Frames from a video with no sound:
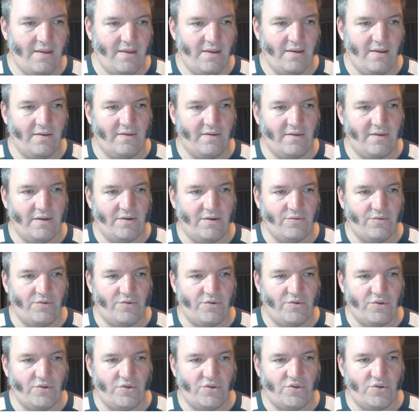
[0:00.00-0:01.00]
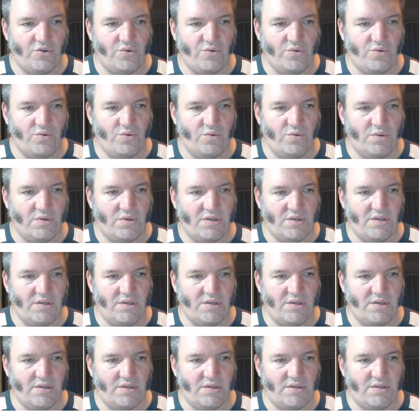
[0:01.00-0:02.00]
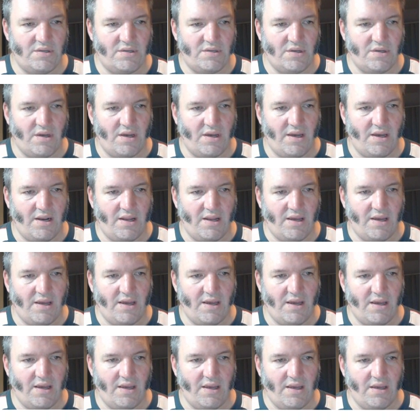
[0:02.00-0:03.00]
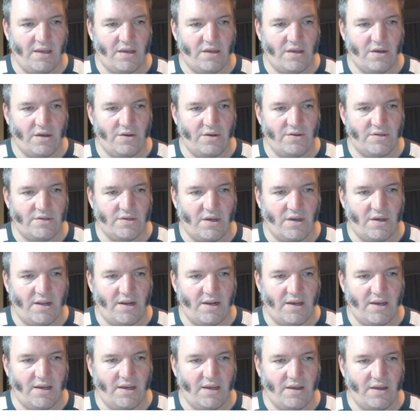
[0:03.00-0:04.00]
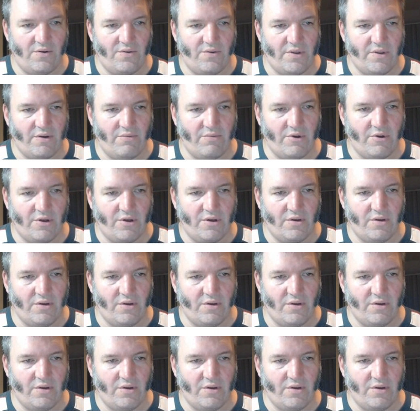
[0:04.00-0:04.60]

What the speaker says: is equal to 2 sine A cosine A, and although